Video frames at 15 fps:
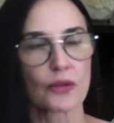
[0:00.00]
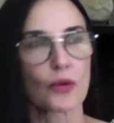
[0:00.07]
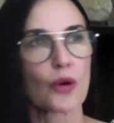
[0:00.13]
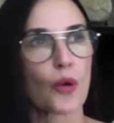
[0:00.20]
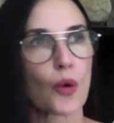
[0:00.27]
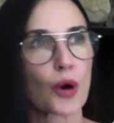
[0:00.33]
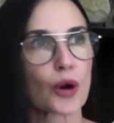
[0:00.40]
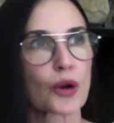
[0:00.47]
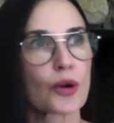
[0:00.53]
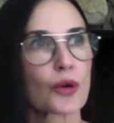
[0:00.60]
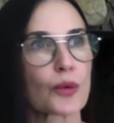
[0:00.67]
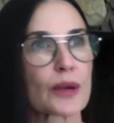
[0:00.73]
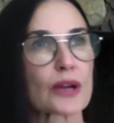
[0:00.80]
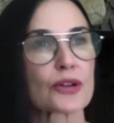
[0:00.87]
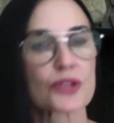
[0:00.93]
or
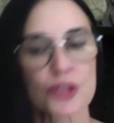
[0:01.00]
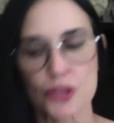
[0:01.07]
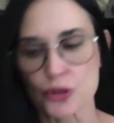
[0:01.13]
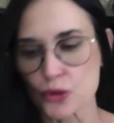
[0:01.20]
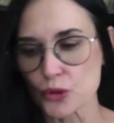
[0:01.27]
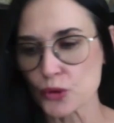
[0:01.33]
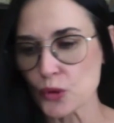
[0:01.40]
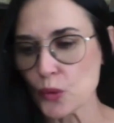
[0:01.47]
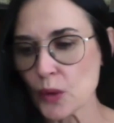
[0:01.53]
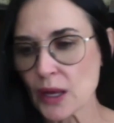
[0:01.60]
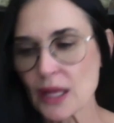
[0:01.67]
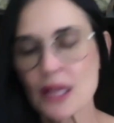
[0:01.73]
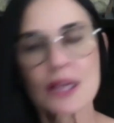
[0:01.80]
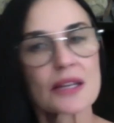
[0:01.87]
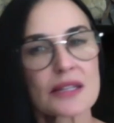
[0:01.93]
career to
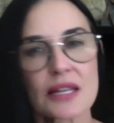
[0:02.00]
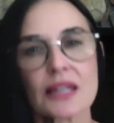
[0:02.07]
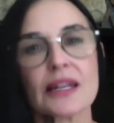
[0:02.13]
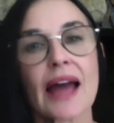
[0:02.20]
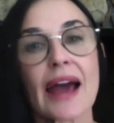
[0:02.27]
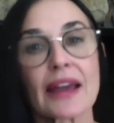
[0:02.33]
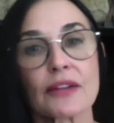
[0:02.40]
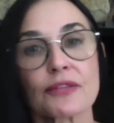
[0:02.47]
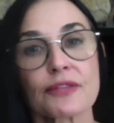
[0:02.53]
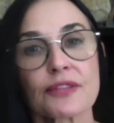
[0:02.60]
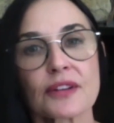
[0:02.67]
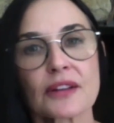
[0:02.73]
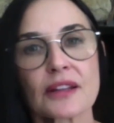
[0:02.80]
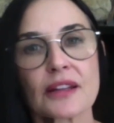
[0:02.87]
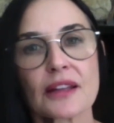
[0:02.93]
life.
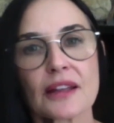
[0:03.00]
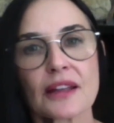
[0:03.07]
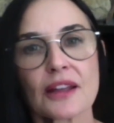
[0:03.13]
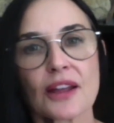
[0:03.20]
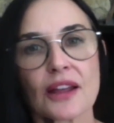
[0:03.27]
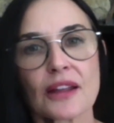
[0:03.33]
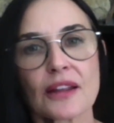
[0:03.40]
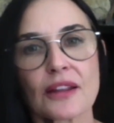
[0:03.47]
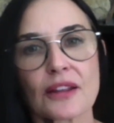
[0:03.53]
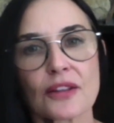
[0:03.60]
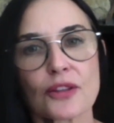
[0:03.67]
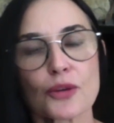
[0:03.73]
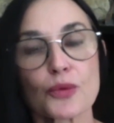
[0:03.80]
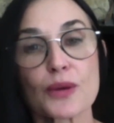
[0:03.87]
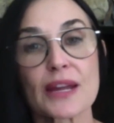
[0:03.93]

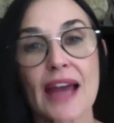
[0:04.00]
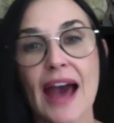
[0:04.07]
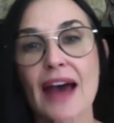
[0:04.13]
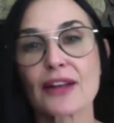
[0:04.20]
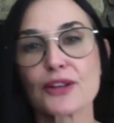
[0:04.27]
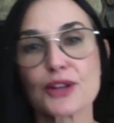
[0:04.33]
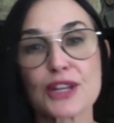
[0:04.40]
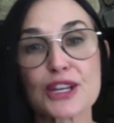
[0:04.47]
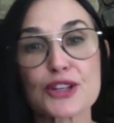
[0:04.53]
The reality is